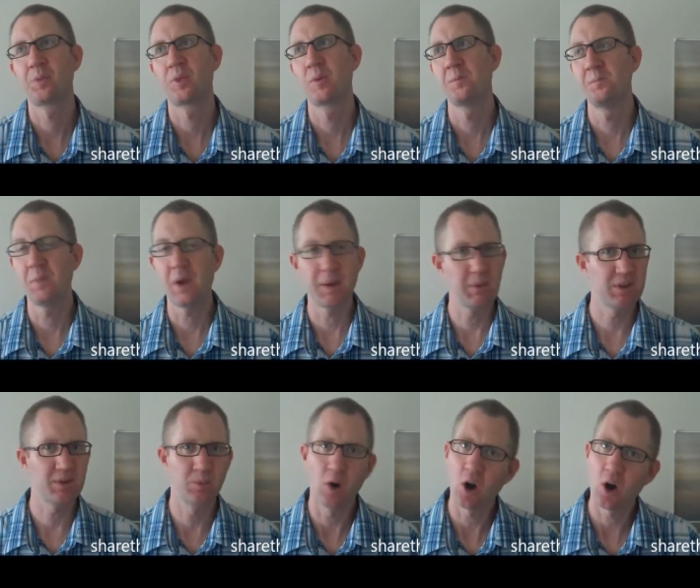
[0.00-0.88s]
maybe
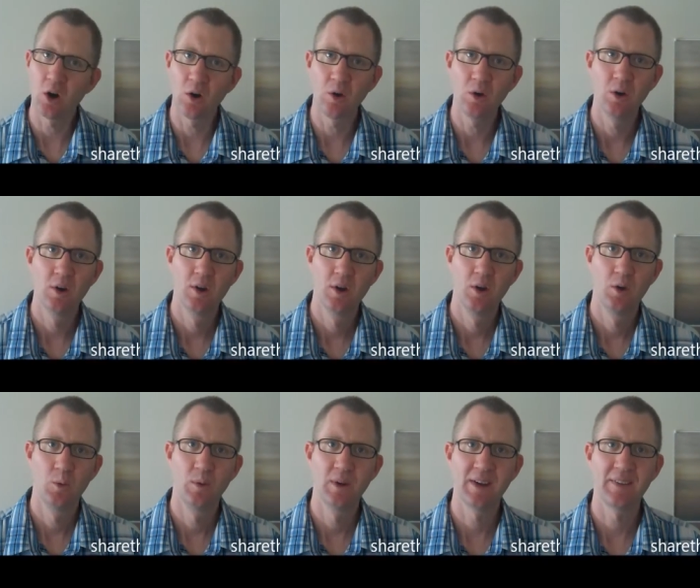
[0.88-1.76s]
tomorrow,
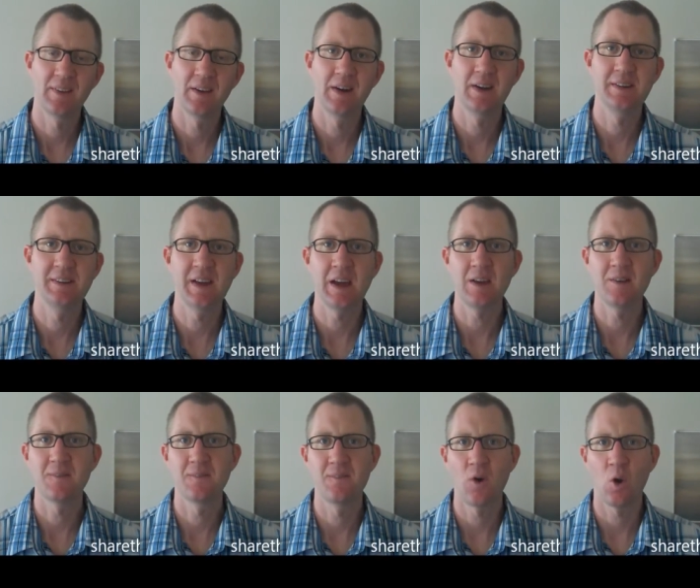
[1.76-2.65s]
with day
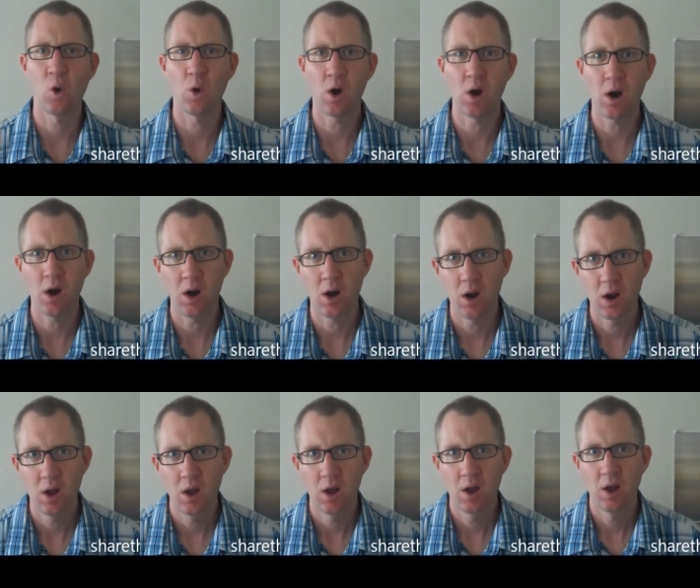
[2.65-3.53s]
4.
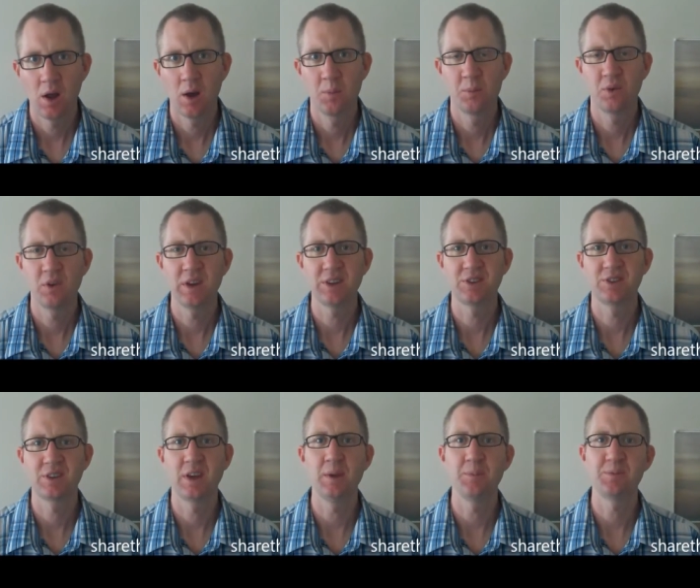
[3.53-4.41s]
Please
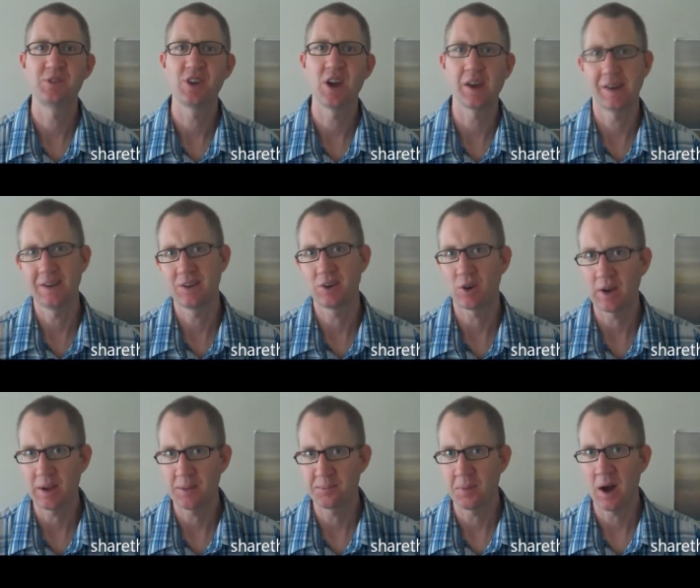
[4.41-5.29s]
keep checking your
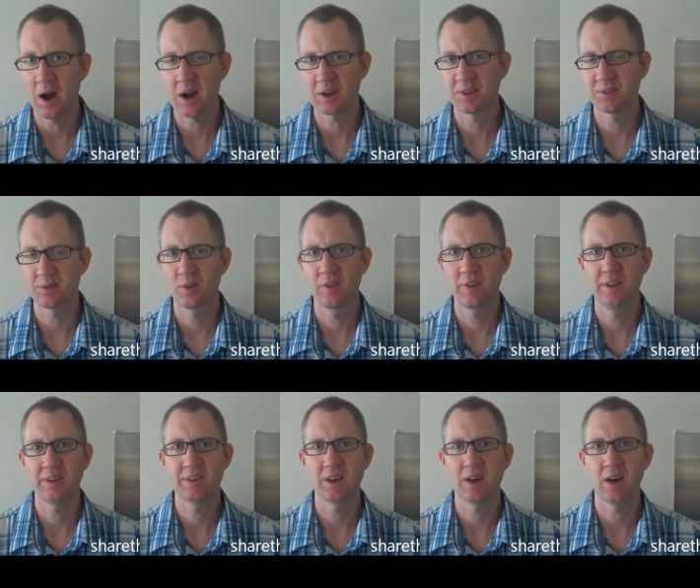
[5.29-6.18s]
inbox for
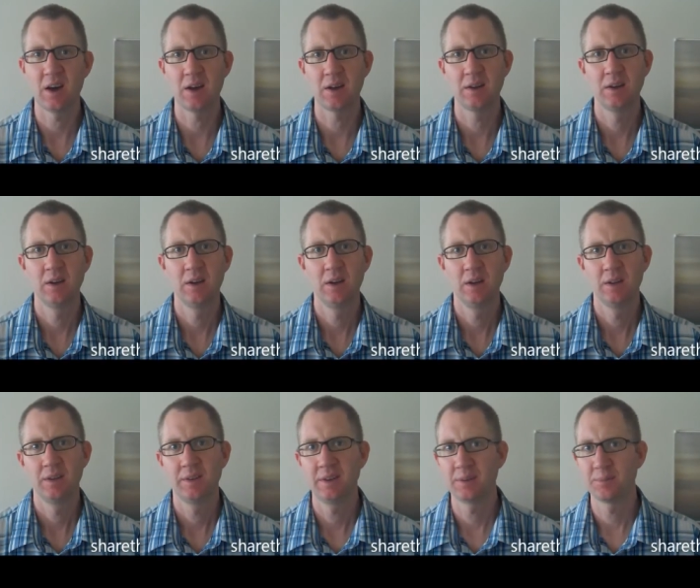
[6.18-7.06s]
these
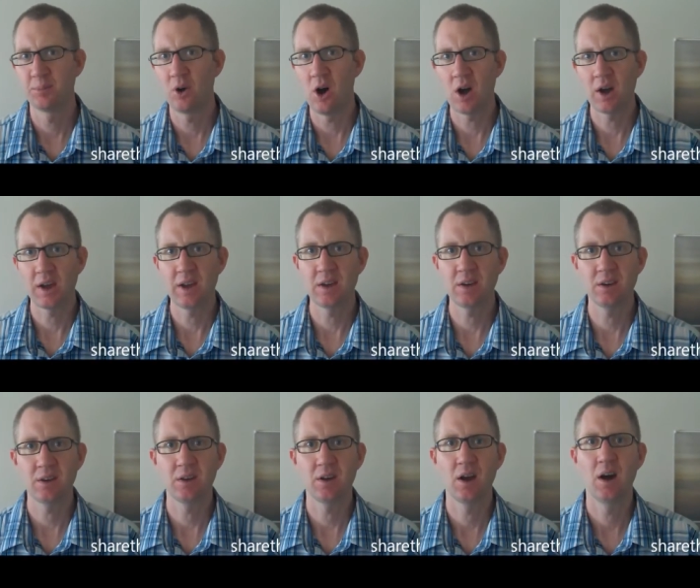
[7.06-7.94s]
blogging
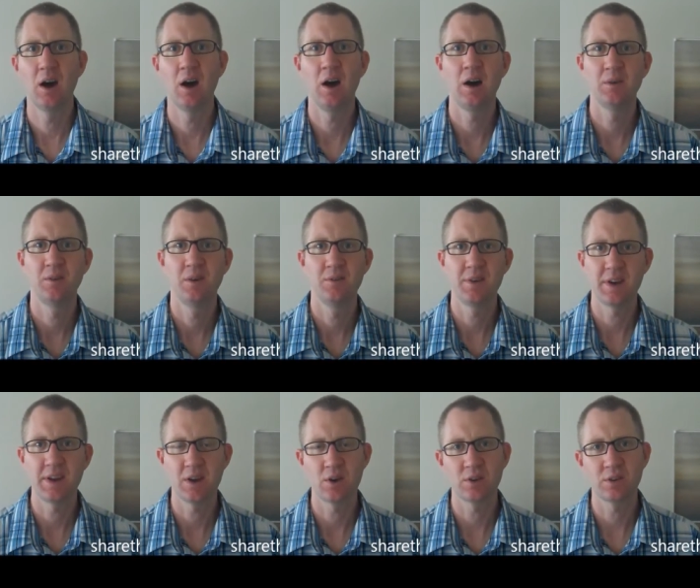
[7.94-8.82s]

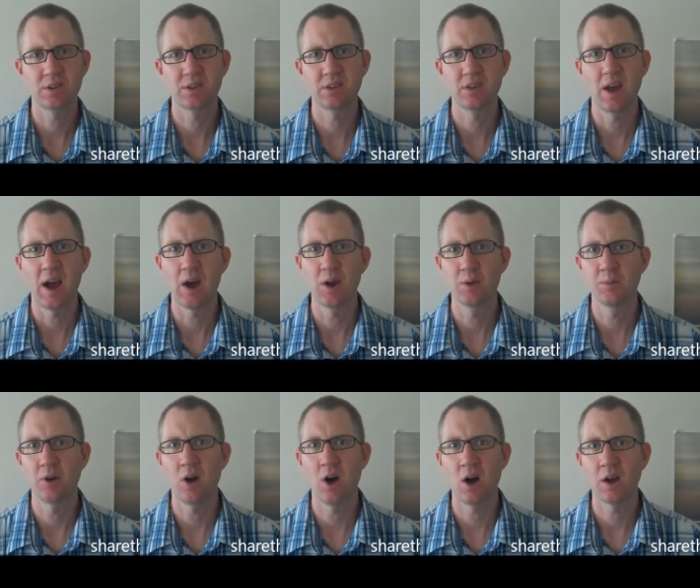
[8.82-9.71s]
videos. How to
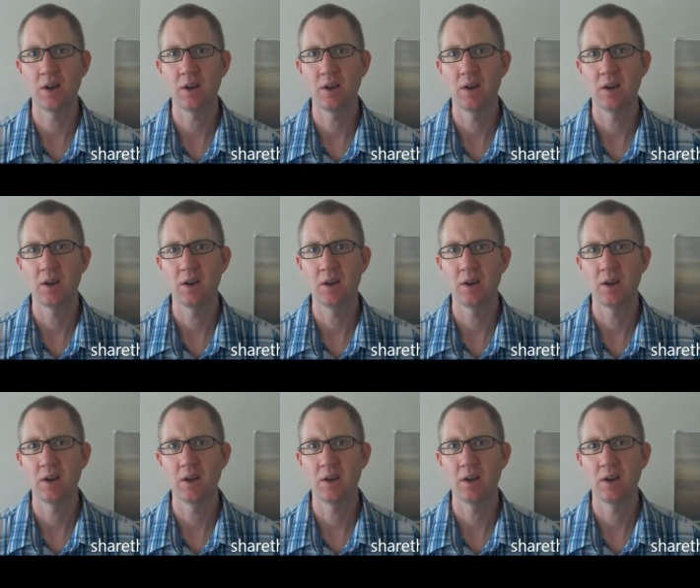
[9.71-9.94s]
blog